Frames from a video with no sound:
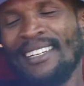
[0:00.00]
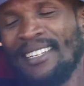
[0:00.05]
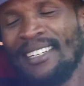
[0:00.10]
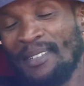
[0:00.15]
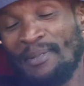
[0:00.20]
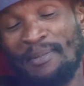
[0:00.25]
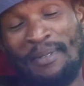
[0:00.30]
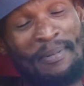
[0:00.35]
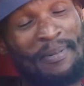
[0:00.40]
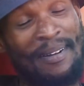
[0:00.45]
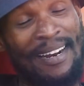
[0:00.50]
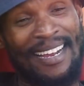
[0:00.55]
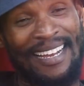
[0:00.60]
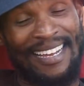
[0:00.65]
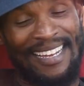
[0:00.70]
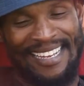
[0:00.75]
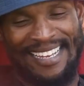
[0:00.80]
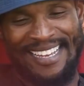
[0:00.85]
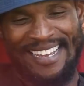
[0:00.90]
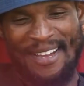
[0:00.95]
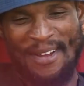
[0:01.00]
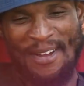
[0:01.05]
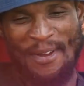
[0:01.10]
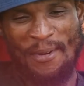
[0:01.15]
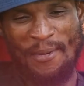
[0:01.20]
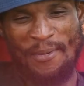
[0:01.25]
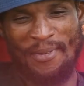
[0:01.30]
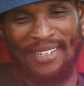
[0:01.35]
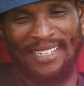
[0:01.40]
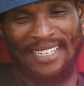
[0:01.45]
My brother.
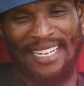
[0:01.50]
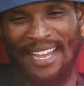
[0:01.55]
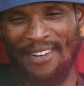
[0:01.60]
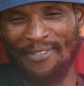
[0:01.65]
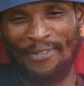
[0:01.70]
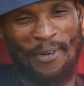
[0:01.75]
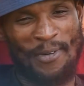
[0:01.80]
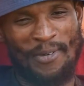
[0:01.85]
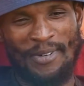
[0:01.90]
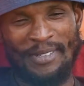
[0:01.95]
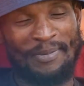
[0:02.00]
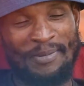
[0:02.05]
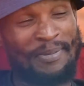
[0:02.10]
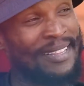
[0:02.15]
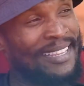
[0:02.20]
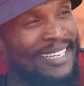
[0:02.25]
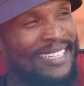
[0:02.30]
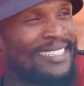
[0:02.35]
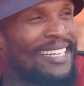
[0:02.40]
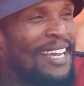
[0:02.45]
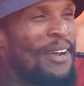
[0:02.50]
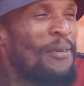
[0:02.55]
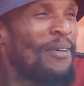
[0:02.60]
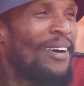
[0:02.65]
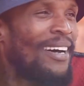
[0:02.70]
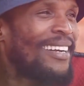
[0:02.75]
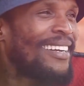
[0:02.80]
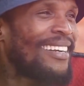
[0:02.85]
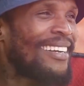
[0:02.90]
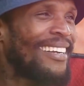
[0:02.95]
Well, I've always been the shy
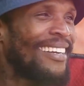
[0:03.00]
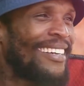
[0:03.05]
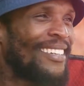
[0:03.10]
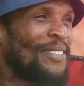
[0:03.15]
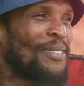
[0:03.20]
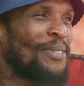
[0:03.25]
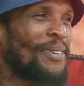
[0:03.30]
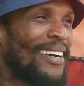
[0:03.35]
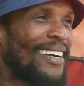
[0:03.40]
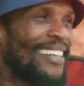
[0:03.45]
one, actually.